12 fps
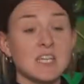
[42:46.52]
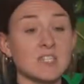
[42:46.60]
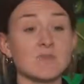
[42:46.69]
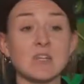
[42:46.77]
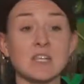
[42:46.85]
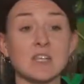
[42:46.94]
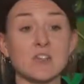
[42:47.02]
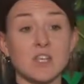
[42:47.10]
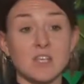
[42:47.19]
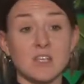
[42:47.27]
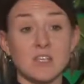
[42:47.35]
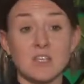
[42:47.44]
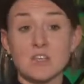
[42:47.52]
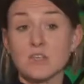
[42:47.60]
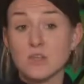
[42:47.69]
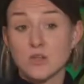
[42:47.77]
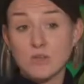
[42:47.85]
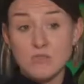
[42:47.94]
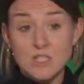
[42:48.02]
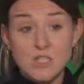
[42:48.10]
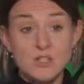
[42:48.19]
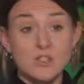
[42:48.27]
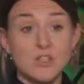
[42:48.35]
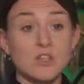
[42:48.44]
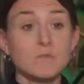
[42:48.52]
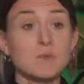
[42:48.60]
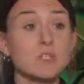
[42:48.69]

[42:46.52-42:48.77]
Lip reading: it's really looking at the research that you've